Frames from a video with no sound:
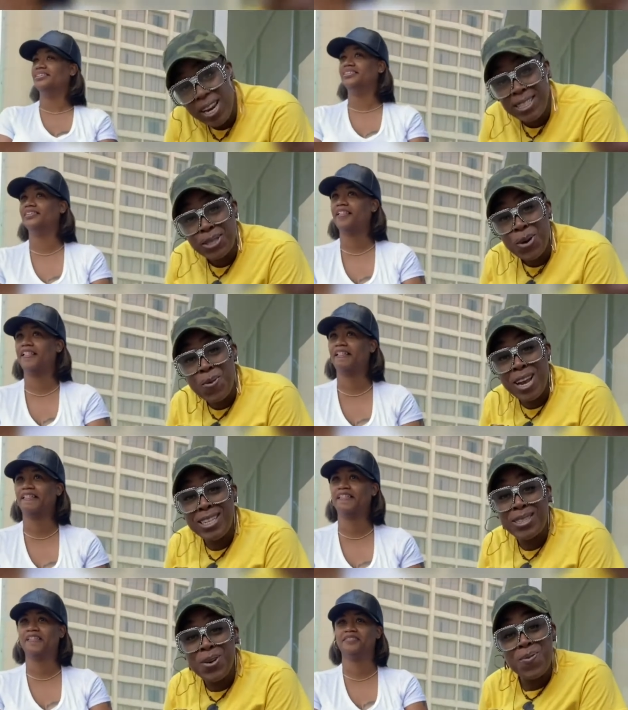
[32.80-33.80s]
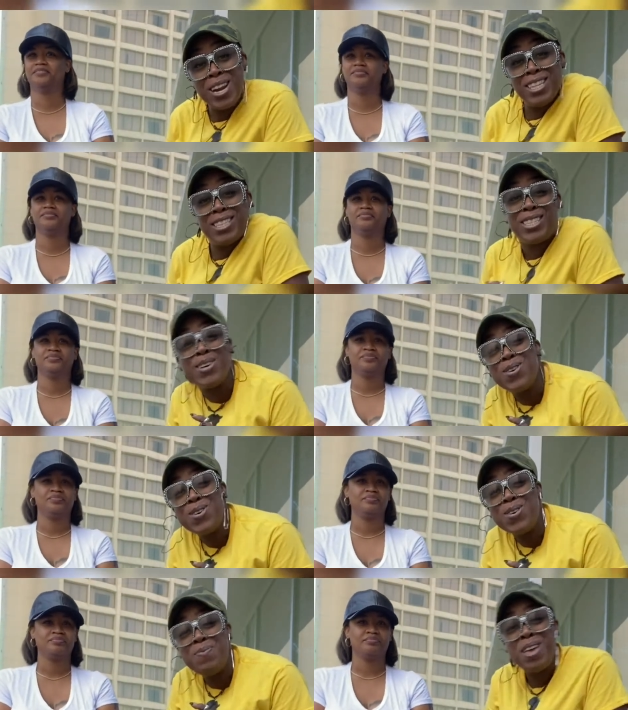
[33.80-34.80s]
Speaker 1: do, what it do, what it
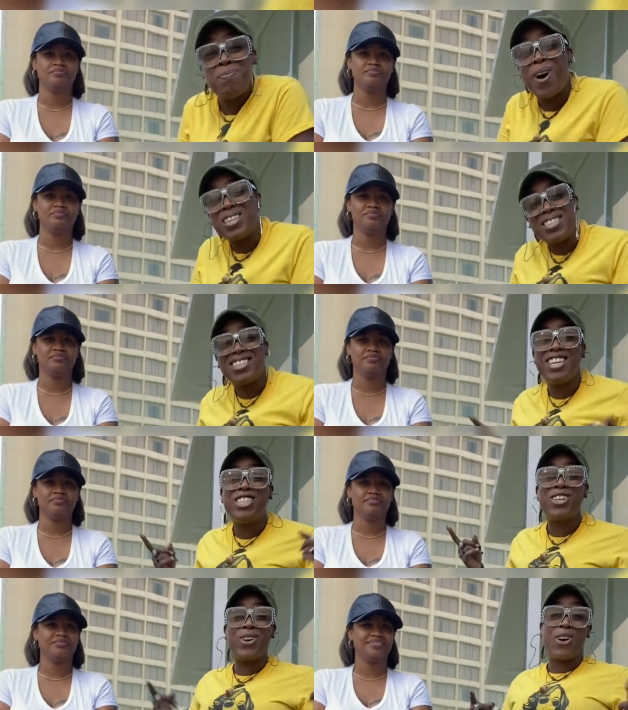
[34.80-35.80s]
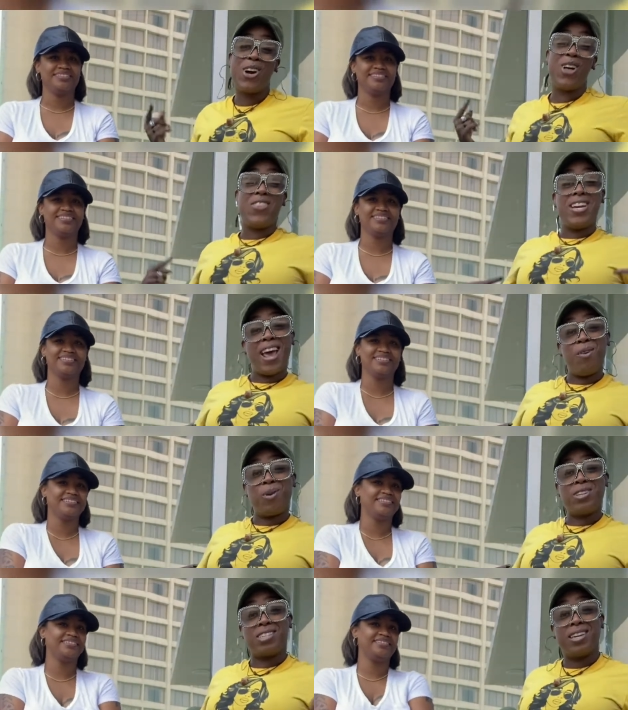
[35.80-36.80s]
do, me bosses. It's your girl, the
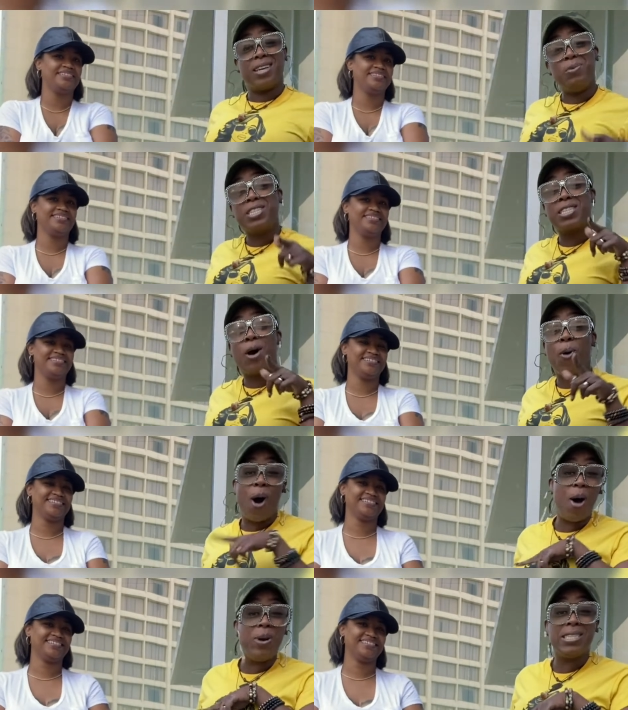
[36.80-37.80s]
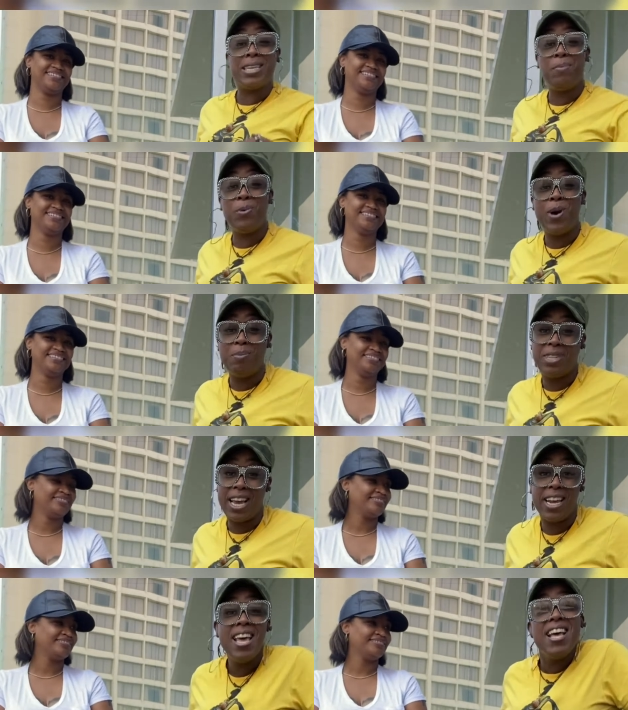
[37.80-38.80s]
network junkie, which is gonna always keep you
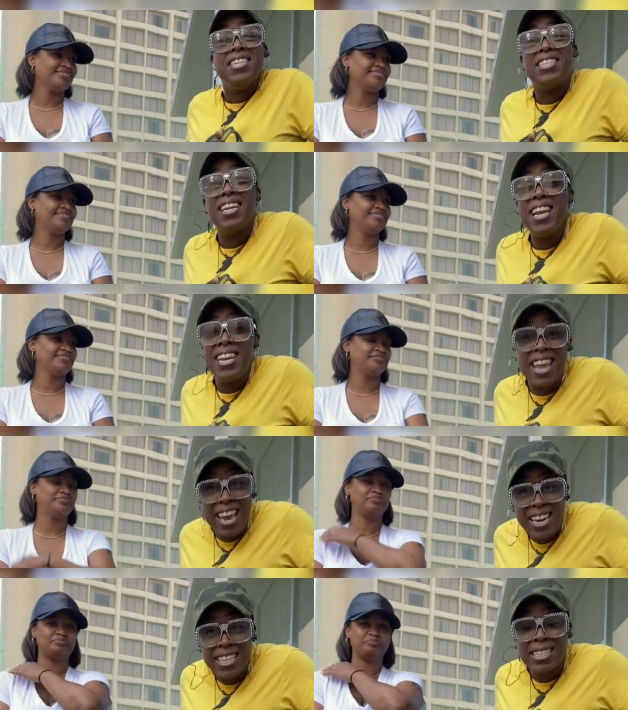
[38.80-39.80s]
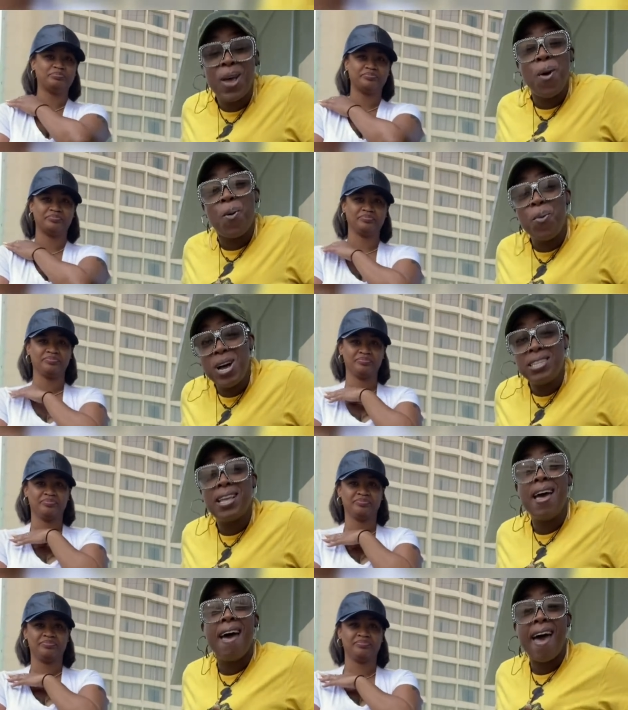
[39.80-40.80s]
updated to the latest what's
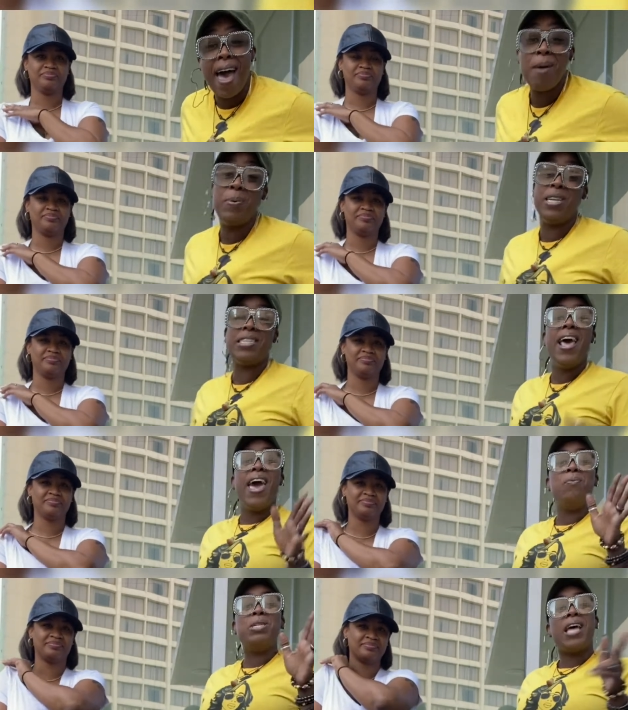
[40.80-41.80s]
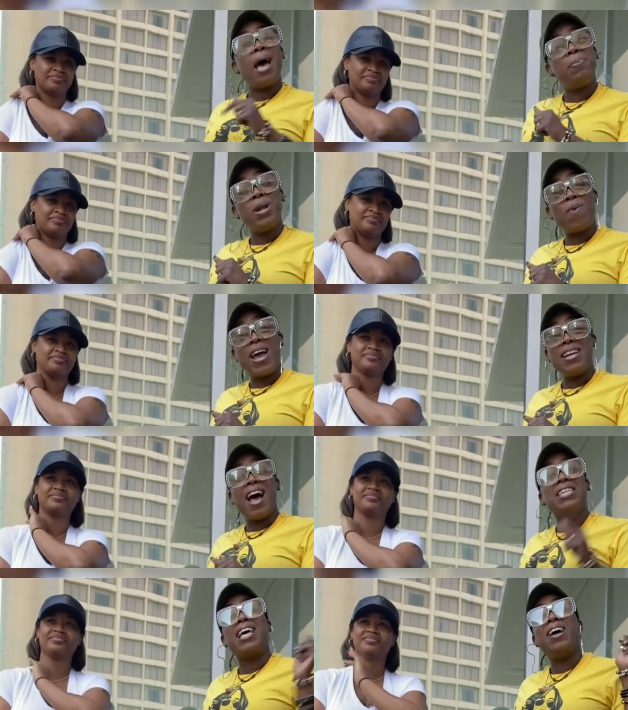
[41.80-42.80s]
happening. And what's happening right now
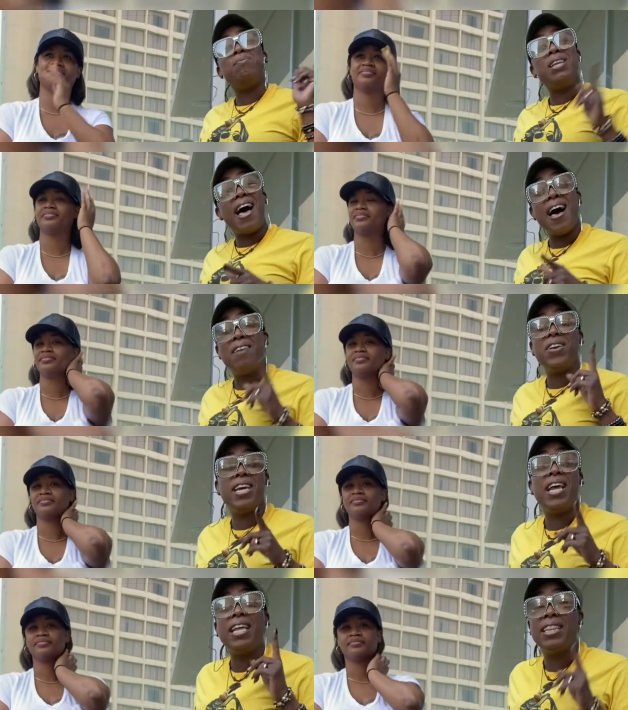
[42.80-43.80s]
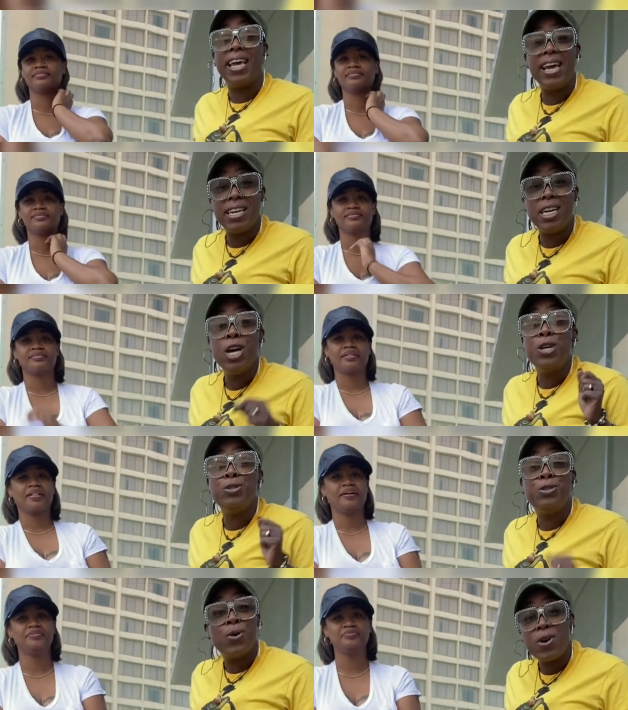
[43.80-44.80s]
is I am live in Atlanta,
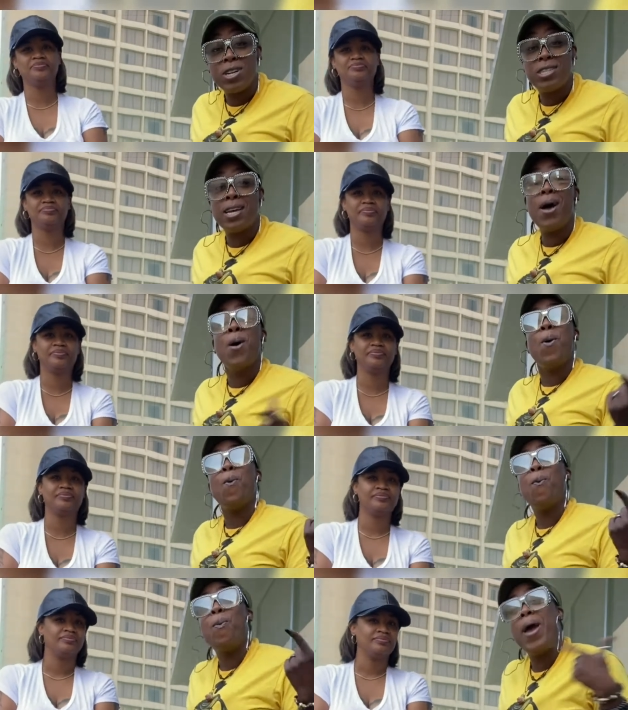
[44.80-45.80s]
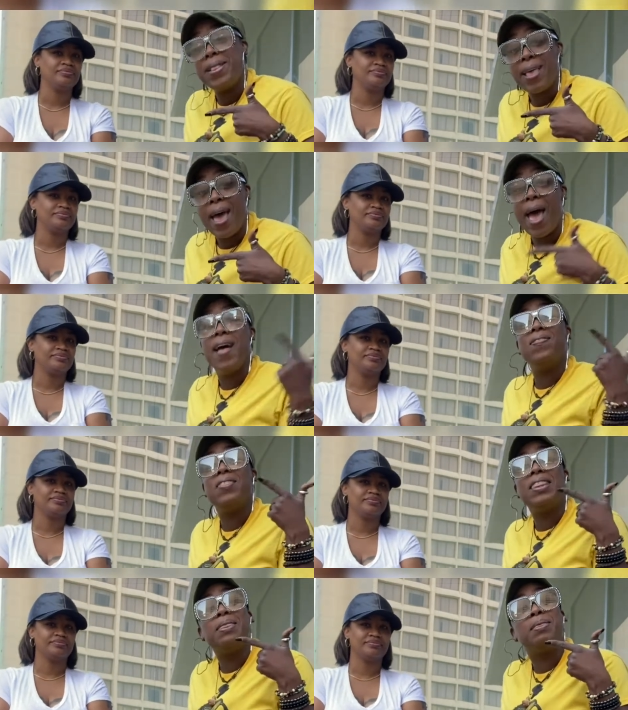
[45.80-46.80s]
Georgia, with
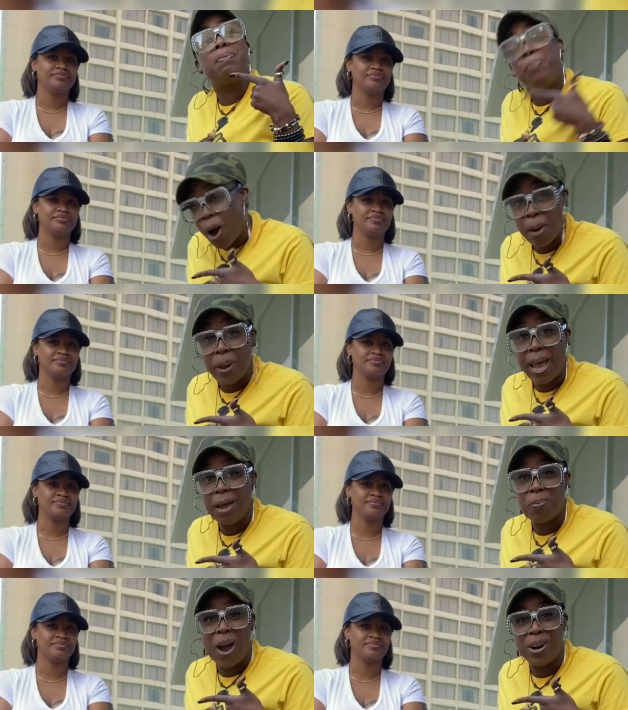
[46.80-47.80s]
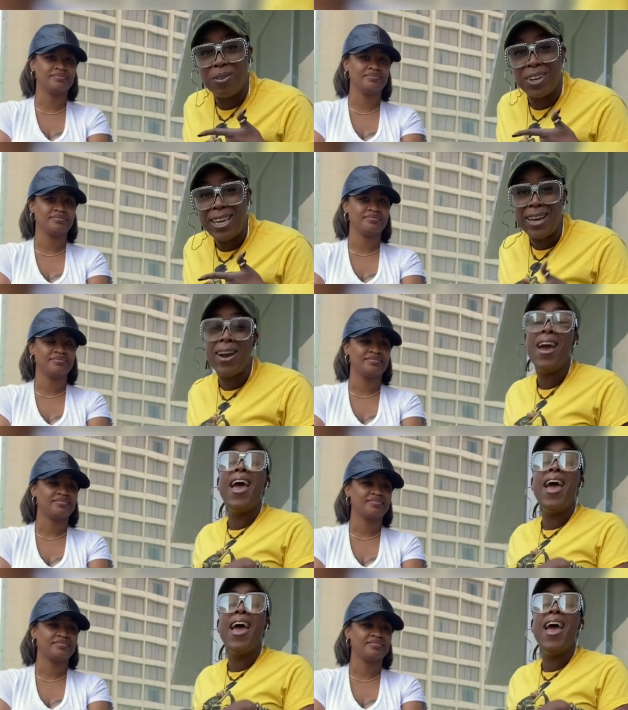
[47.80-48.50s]
Barbabe right over here.